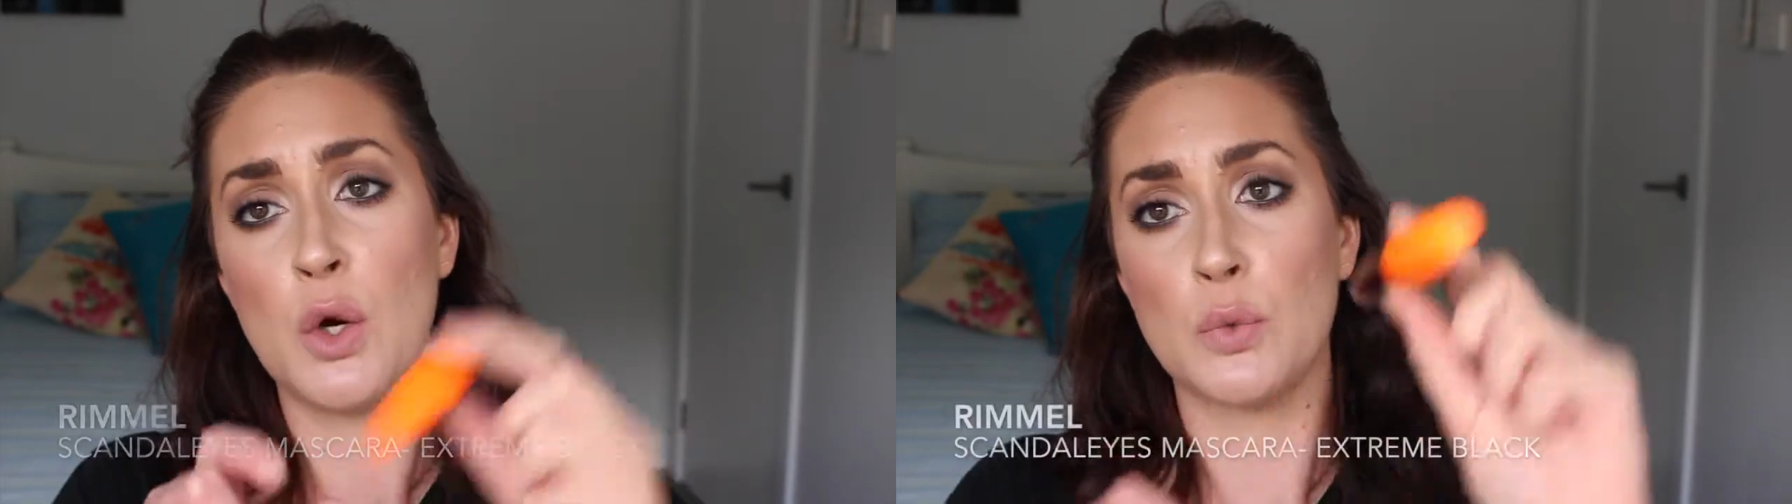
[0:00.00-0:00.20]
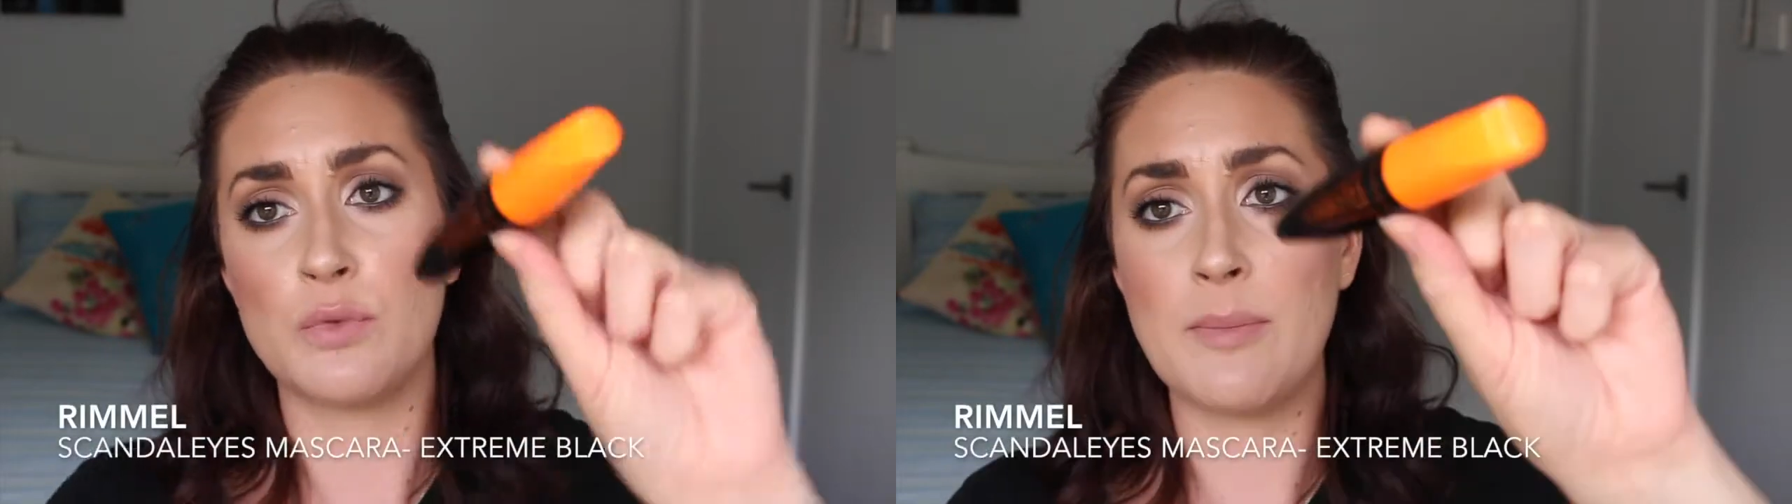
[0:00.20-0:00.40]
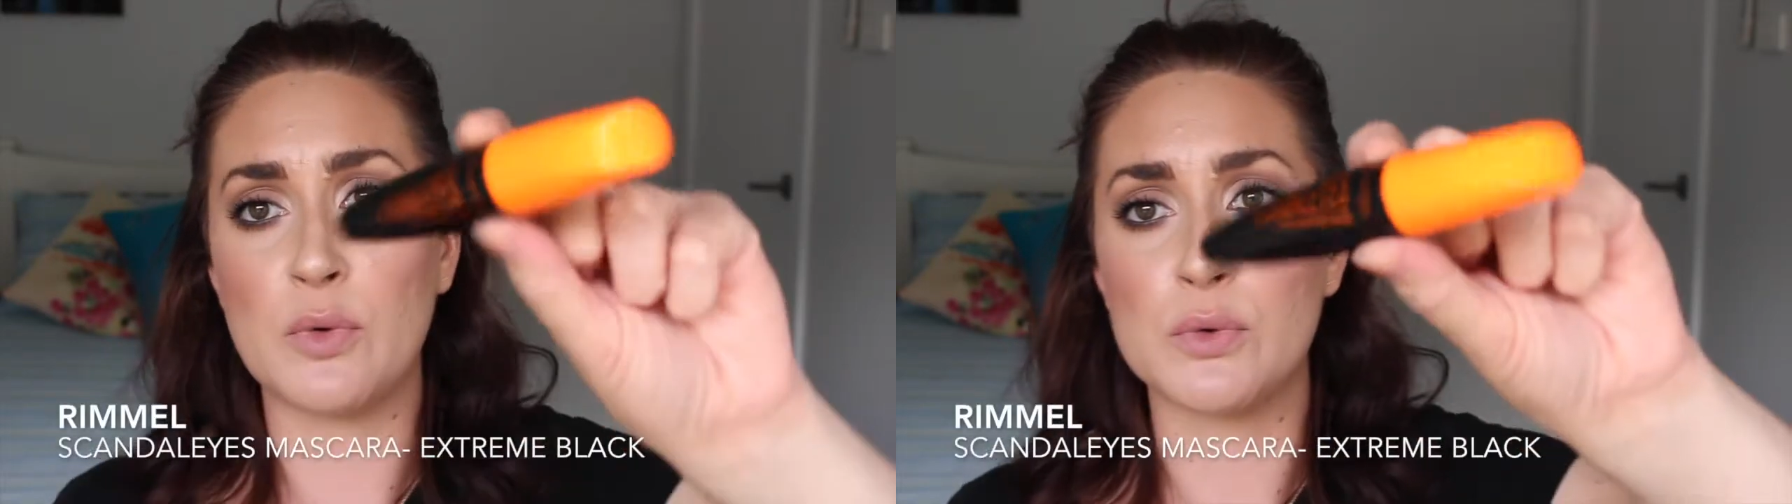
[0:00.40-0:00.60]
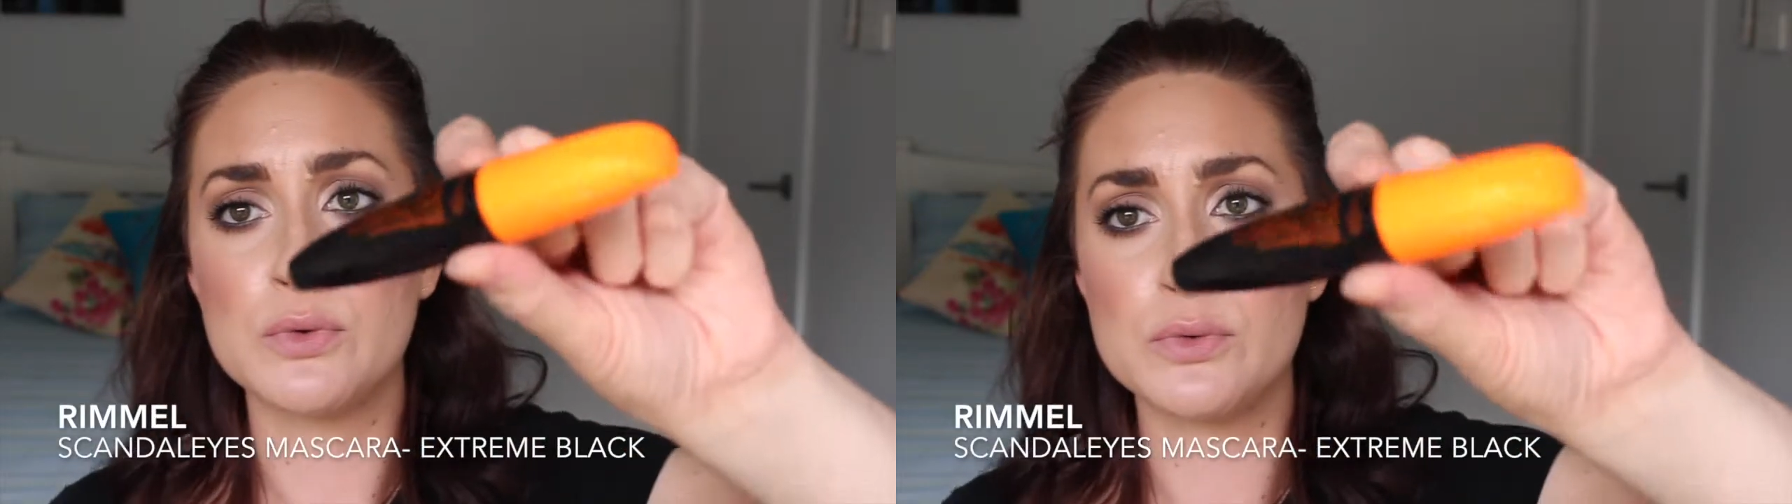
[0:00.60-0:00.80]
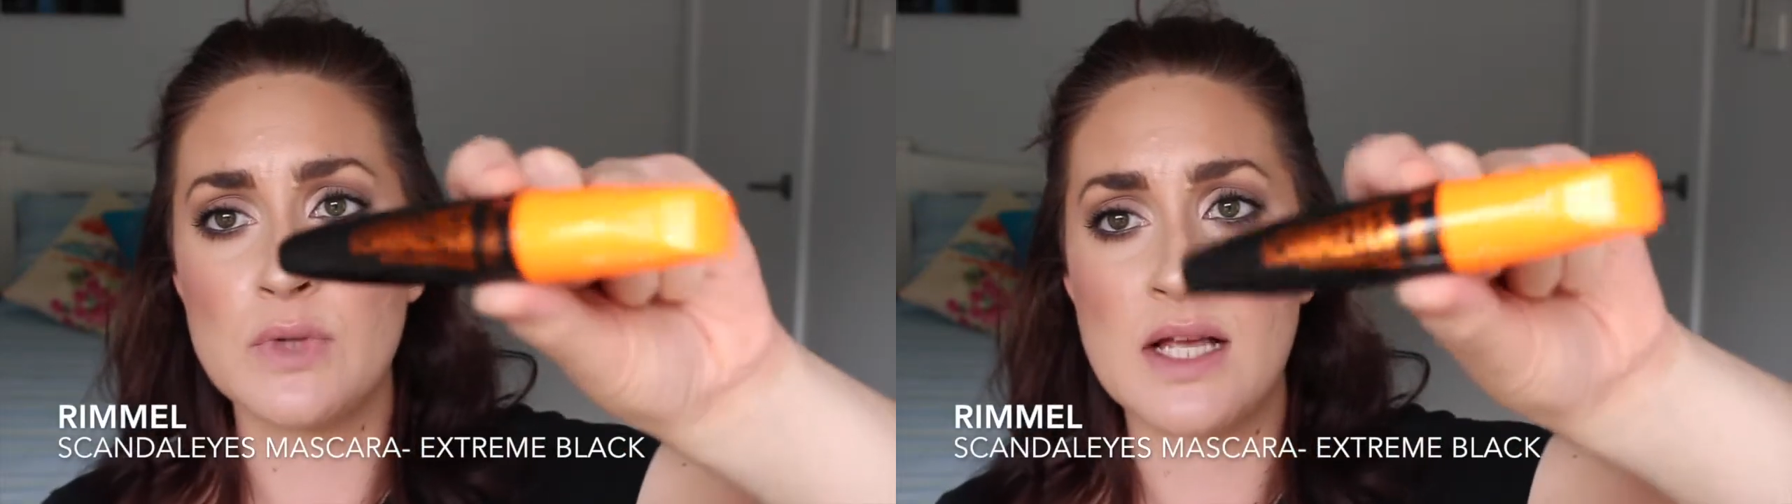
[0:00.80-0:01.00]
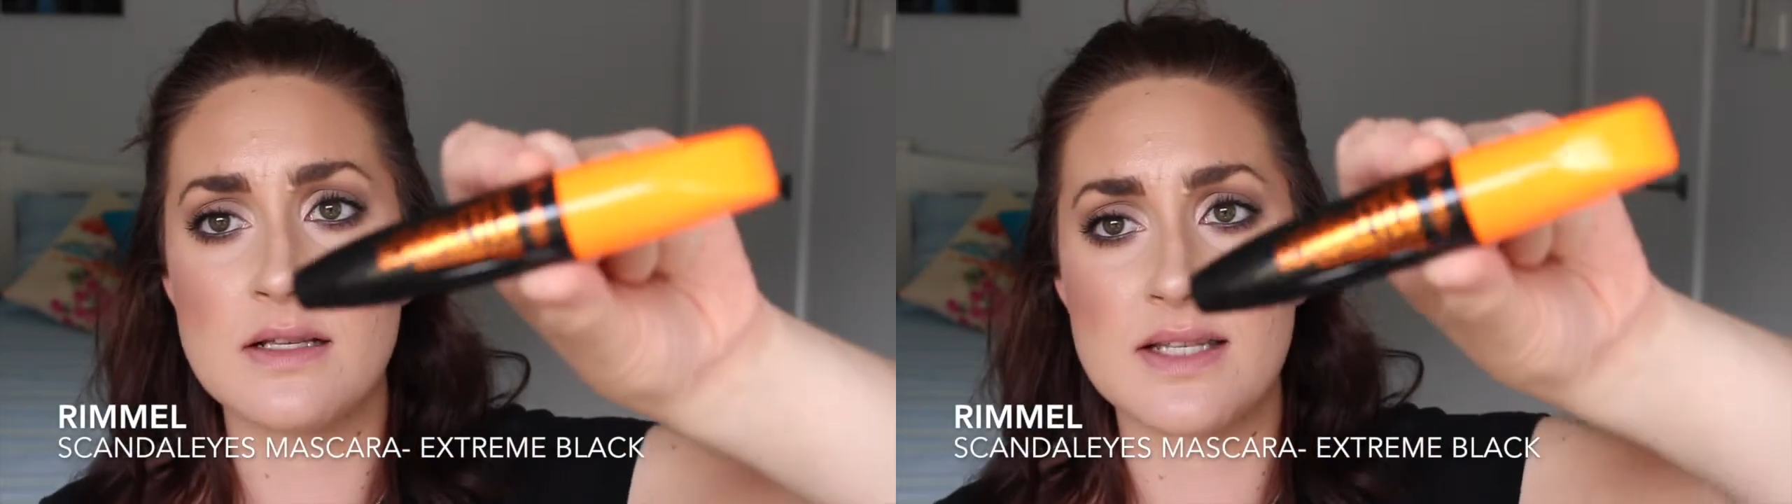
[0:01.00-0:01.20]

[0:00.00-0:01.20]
Rimmel.